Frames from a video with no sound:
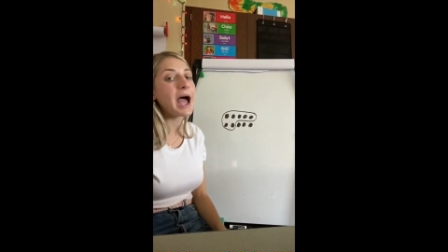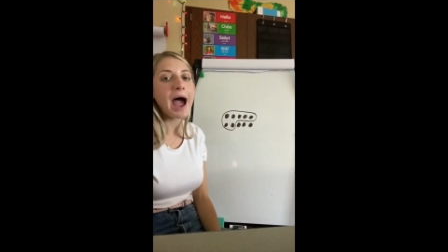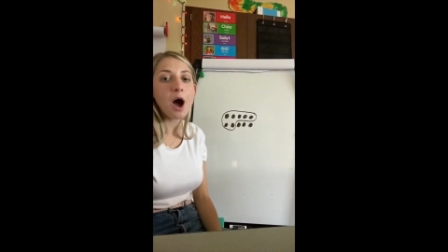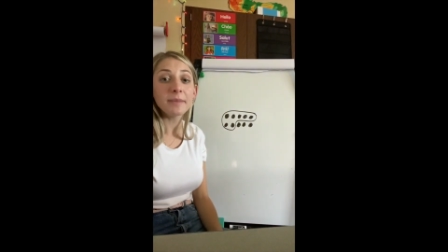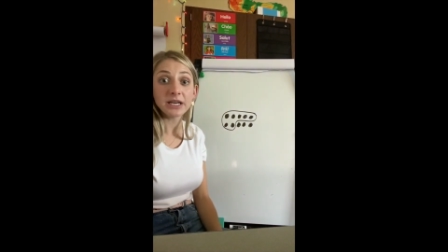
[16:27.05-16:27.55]

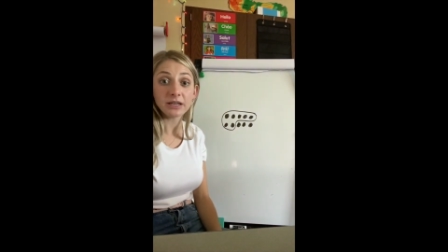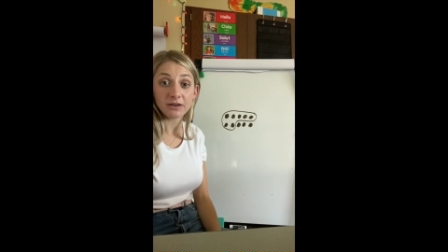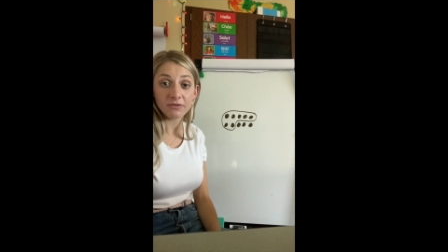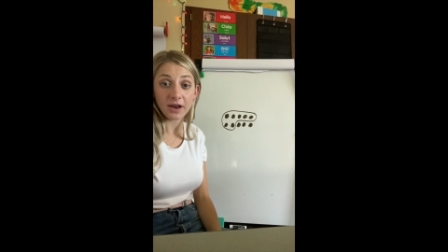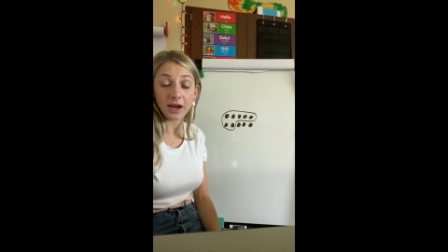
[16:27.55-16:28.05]
how many
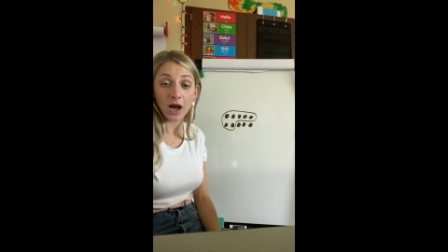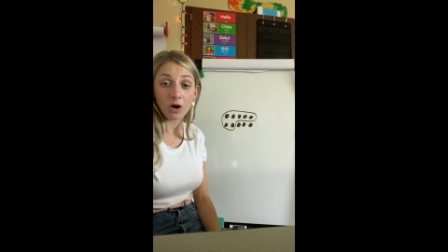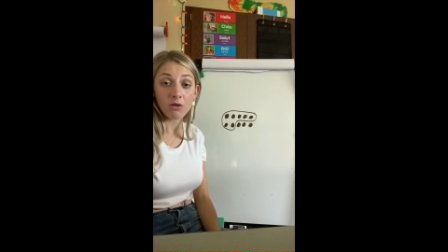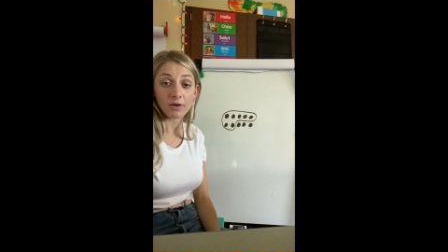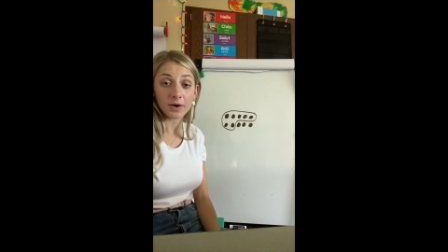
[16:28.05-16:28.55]
did Finn
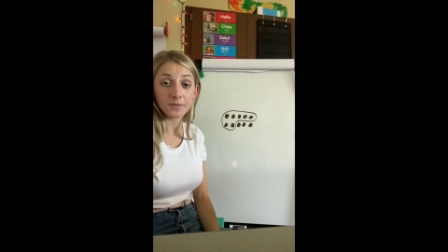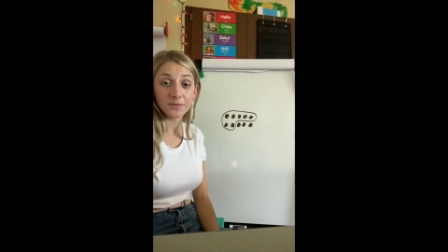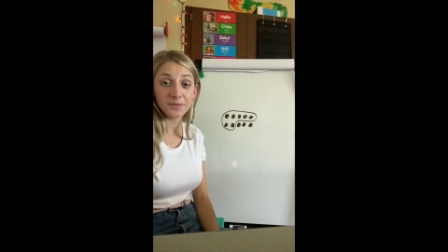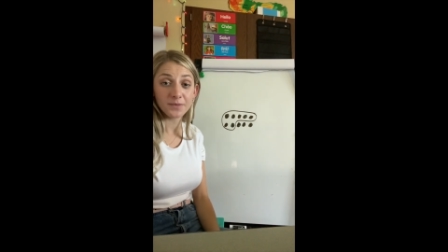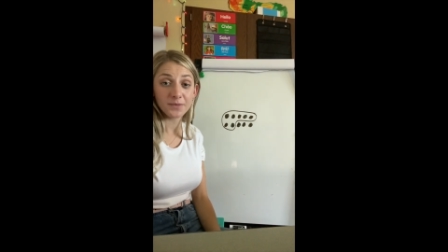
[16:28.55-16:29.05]
knock over?
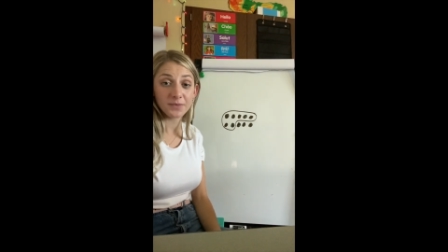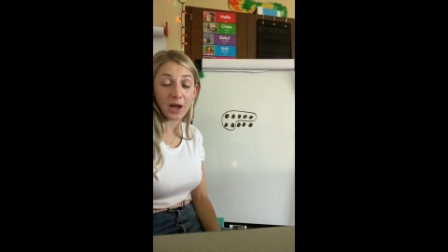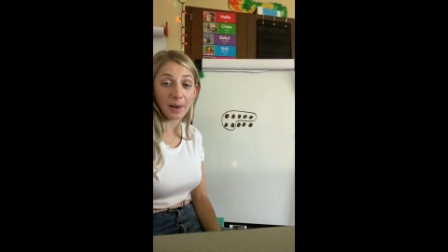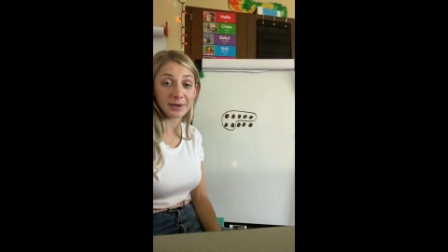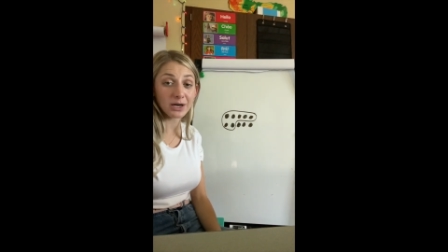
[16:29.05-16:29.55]

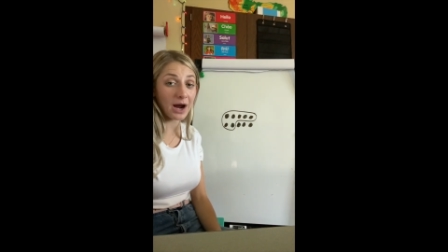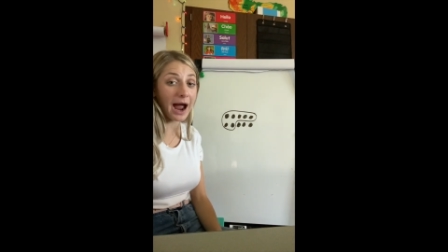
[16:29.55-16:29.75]
How many are